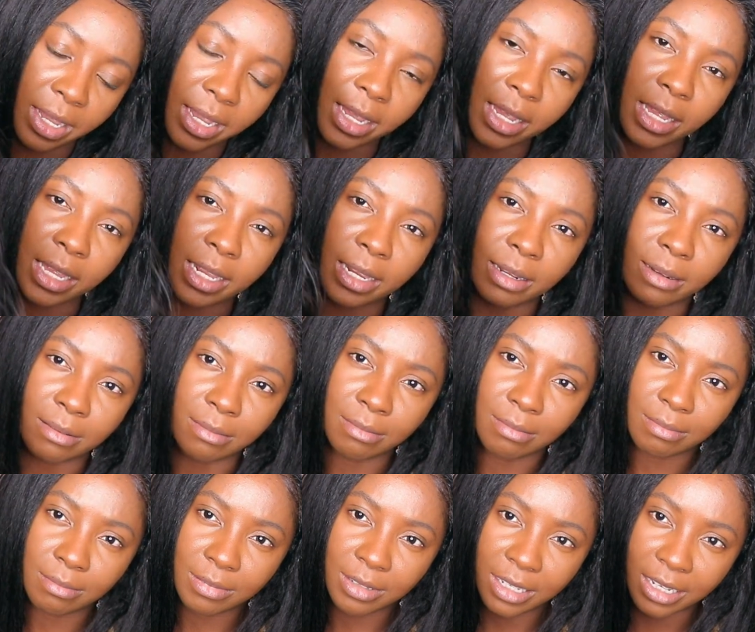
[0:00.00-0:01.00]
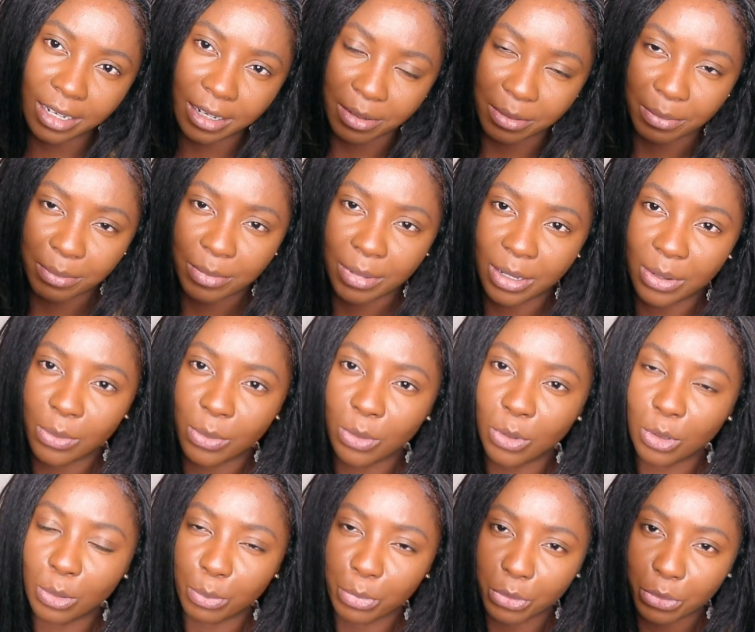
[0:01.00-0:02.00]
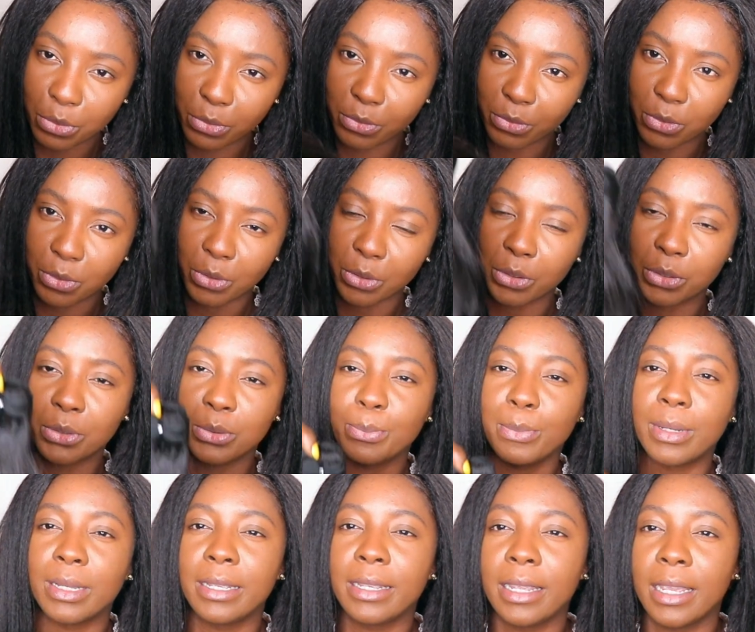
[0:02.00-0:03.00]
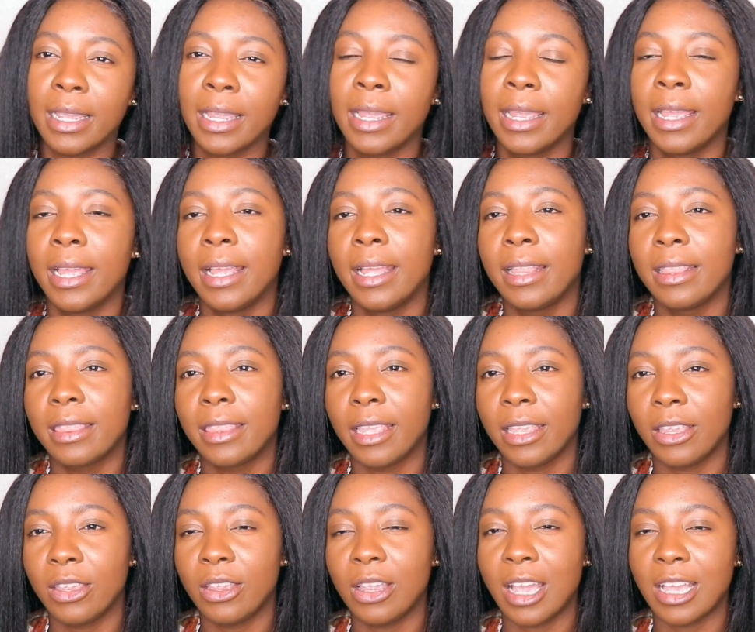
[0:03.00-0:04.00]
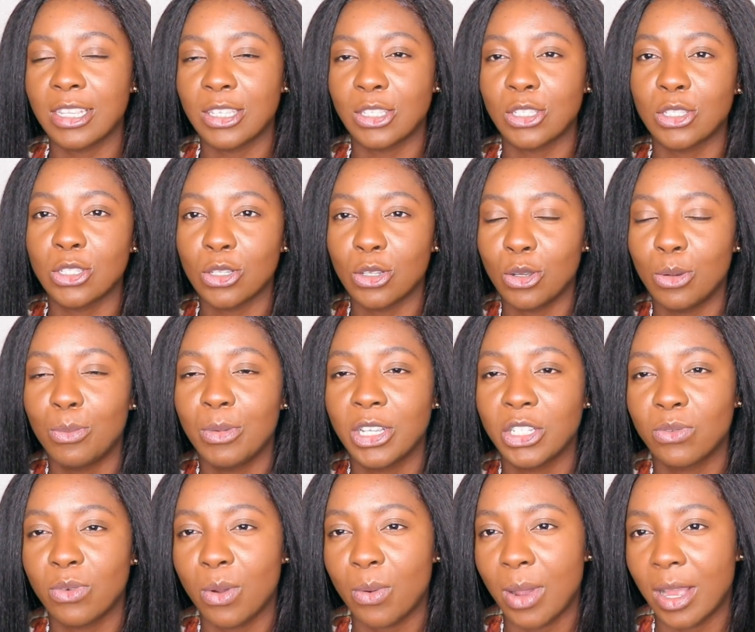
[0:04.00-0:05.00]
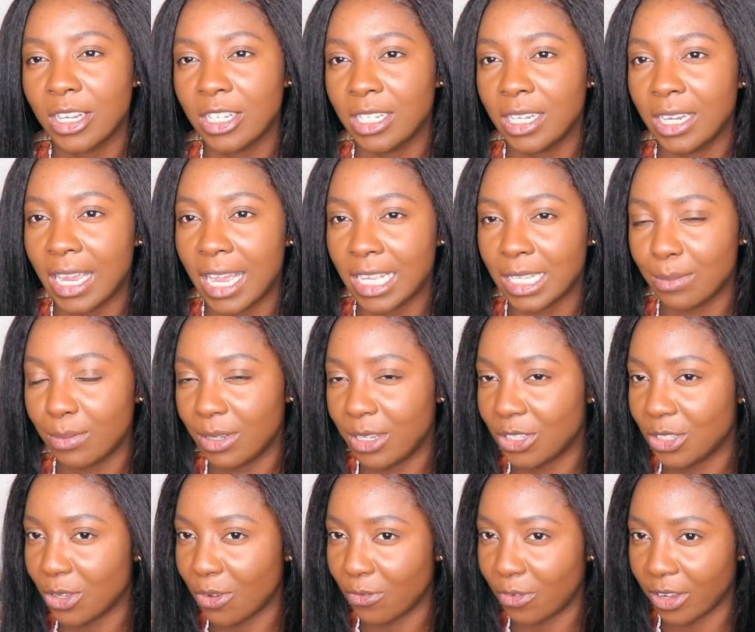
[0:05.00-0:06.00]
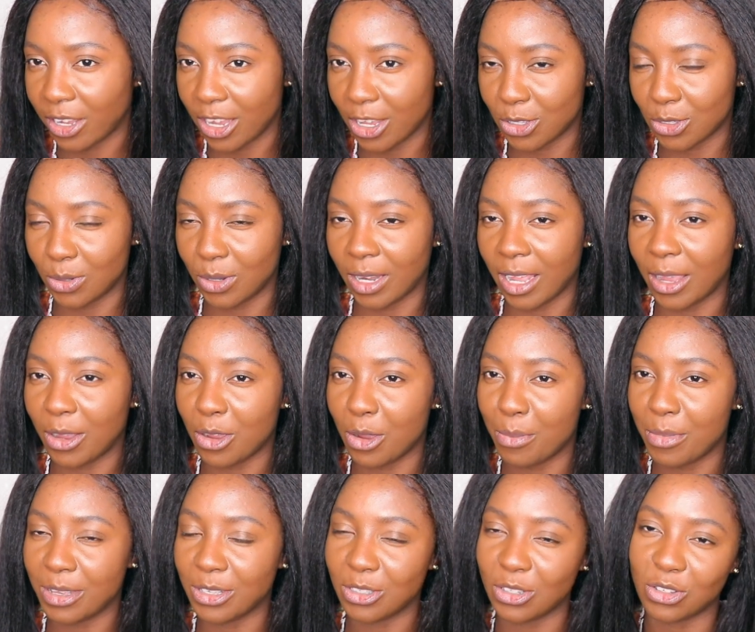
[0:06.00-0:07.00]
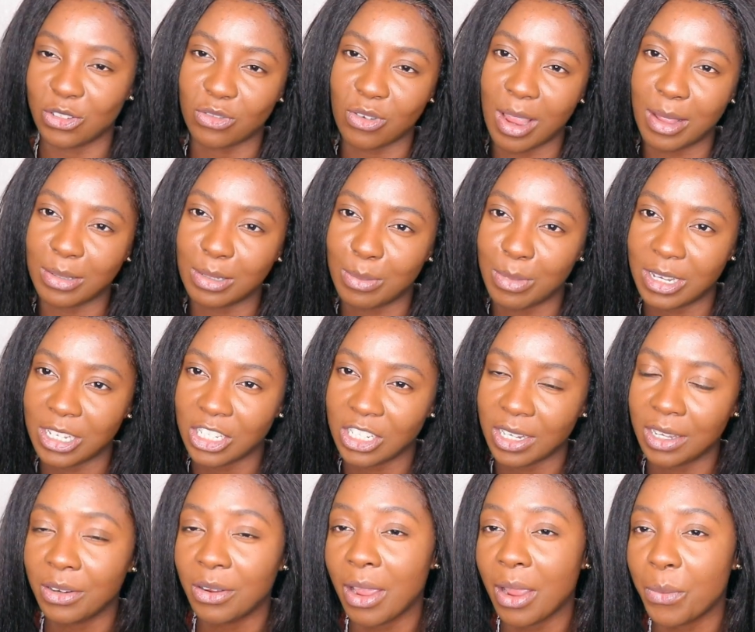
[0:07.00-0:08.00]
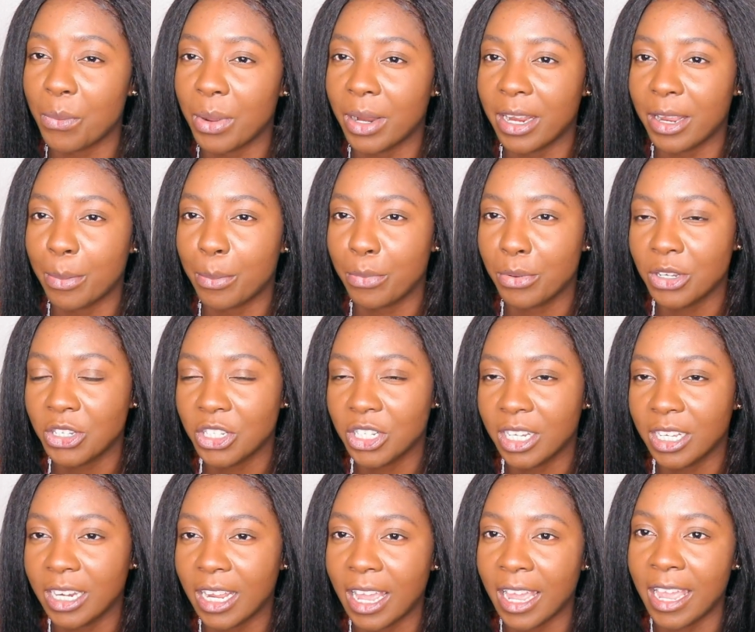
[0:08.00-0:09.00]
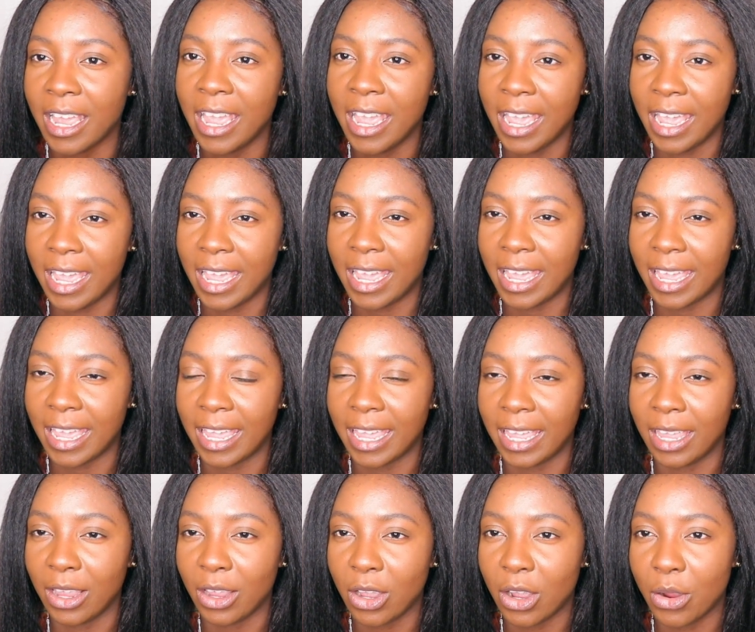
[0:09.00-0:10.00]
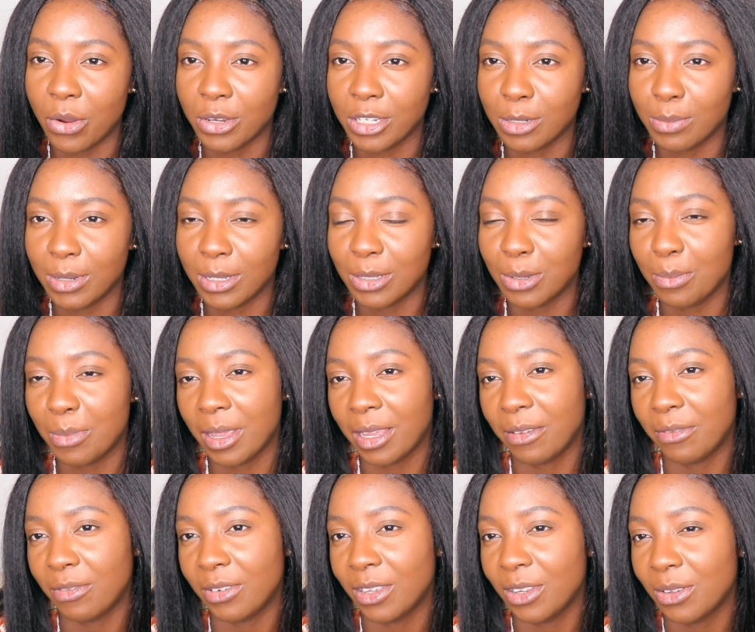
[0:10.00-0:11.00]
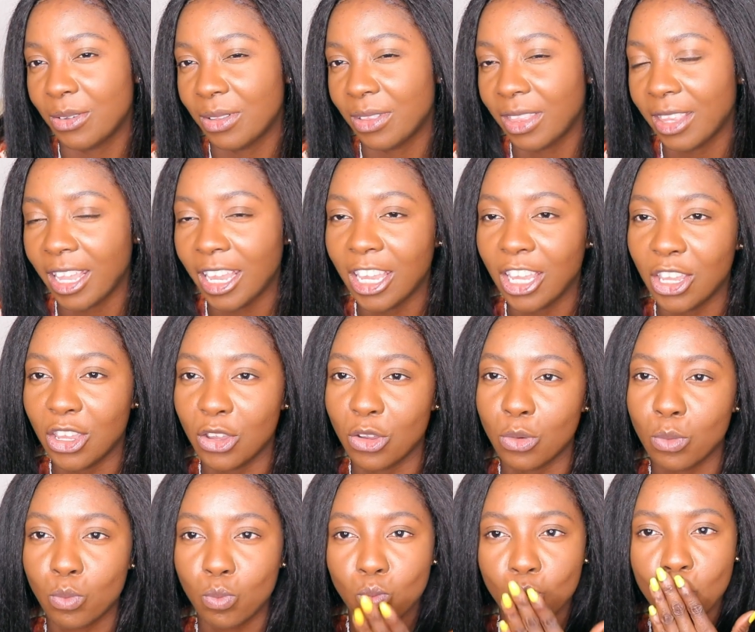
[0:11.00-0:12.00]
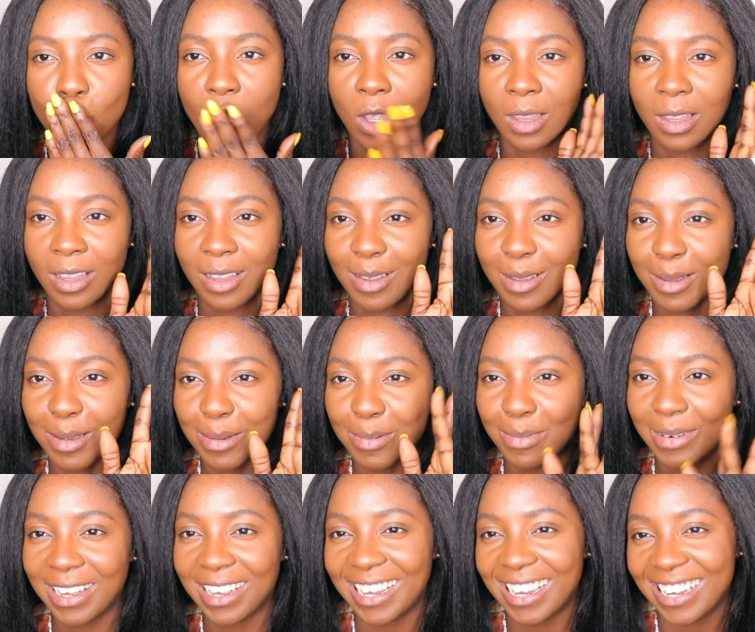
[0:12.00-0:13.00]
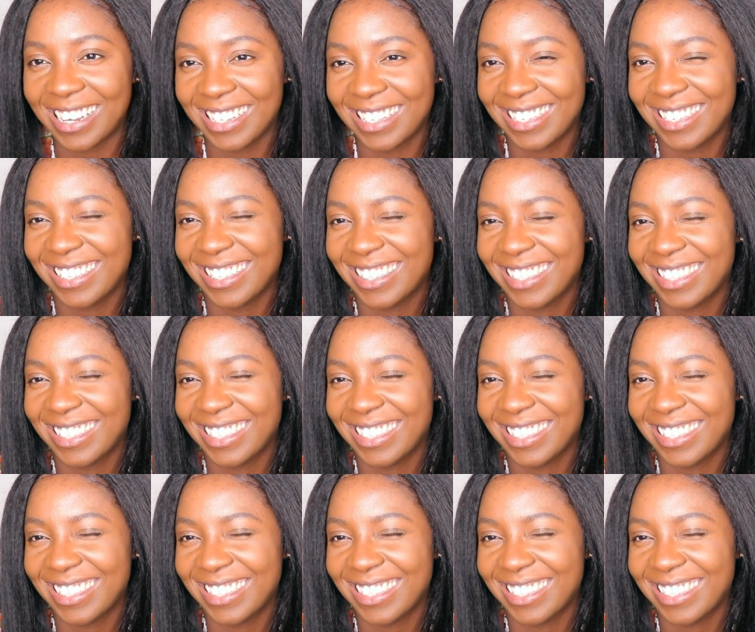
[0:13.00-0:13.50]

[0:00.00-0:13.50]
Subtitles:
and yeah, it will look beautiful on you. But yeah, thank you guys so much for watching, guys. Please don't forget to like, comment, subscribe to my channel. I really appreciate that. It encouraged me to make video. Thank you. Bye guys.